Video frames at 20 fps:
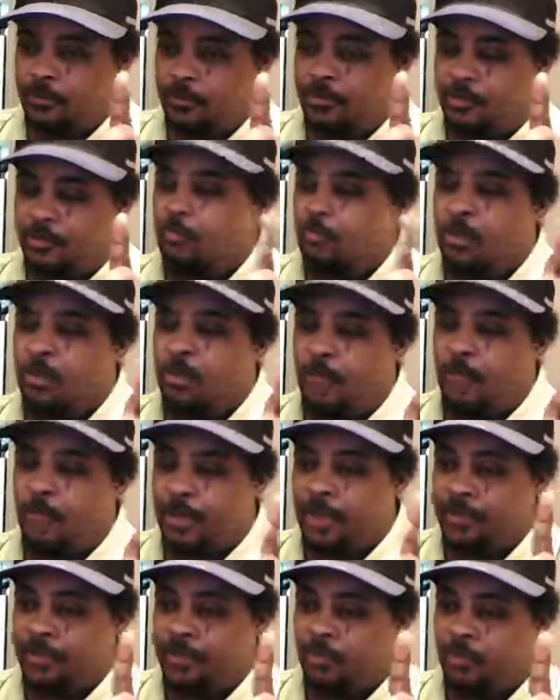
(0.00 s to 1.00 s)
don't come
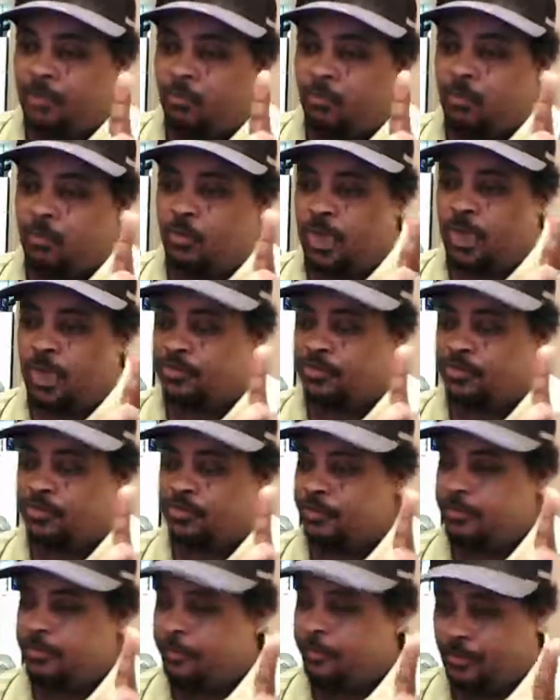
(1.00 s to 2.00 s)
out here without a
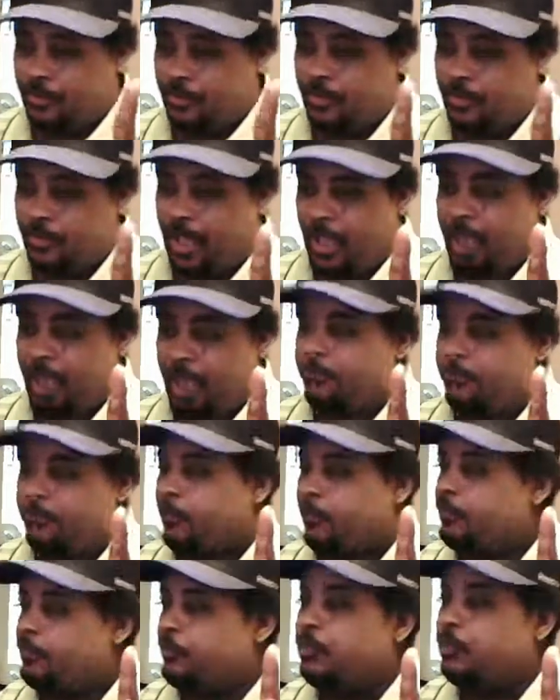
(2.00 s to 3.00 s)
CB radio. I've
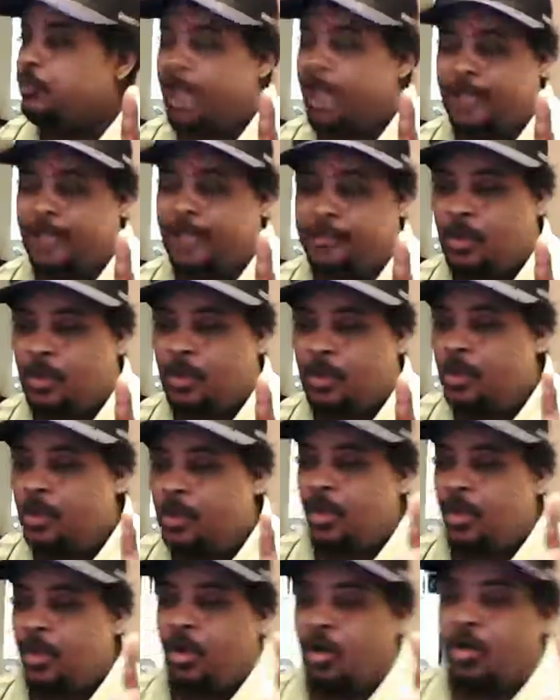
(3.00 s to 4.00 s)
heard new guys come out,
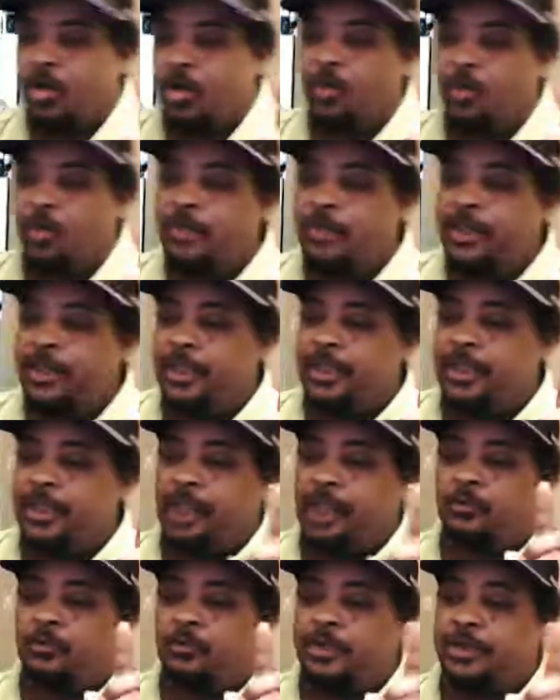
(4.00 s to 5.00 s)
oh man,
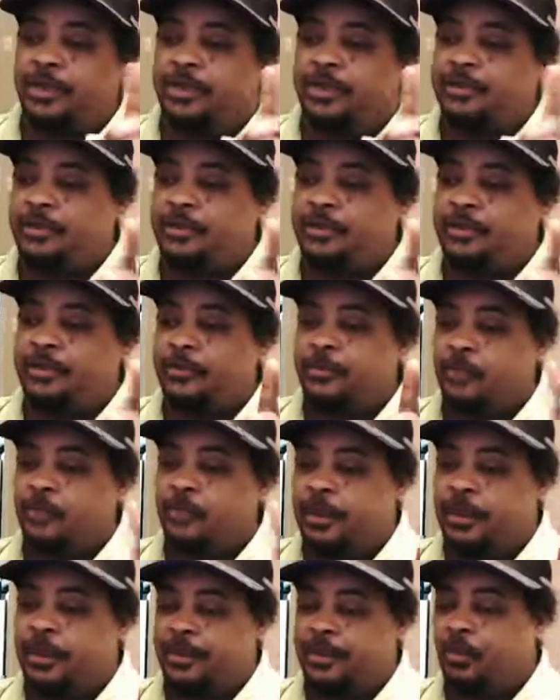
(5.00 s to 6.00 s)
I don't need a CB
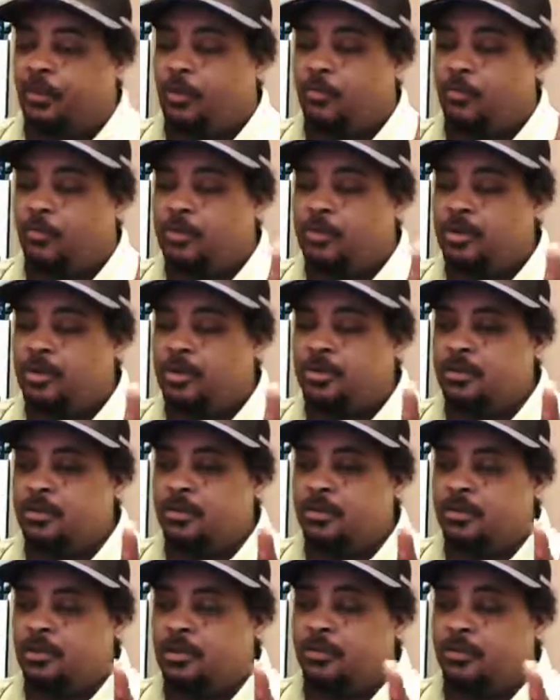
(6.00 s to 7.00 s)
radio.
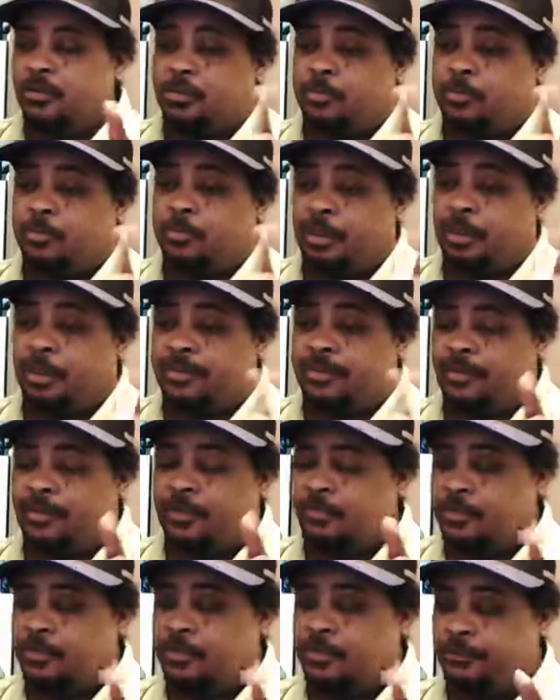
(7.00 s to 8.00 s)
Let me explain
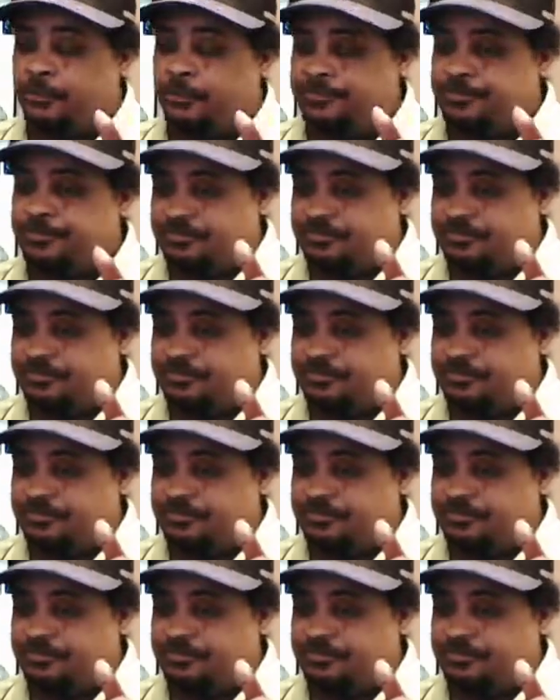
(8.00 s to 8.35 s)
something to you.